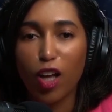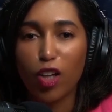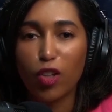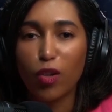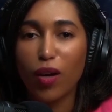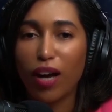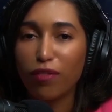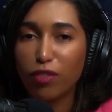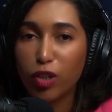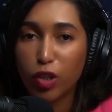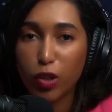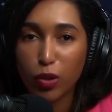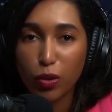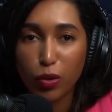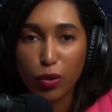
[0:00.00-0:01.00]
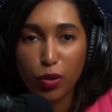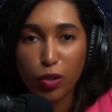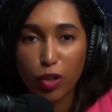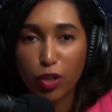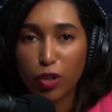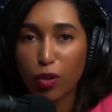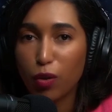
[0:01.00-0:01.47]
You have to
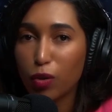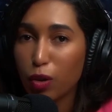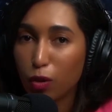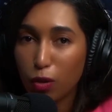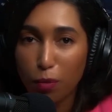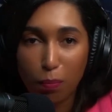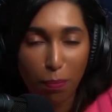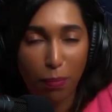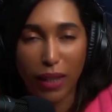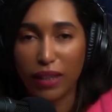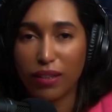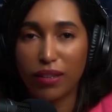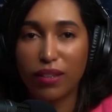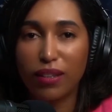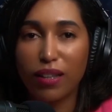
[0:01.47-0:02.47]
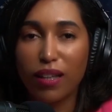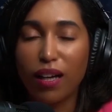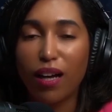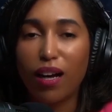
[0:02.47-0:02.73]
show your best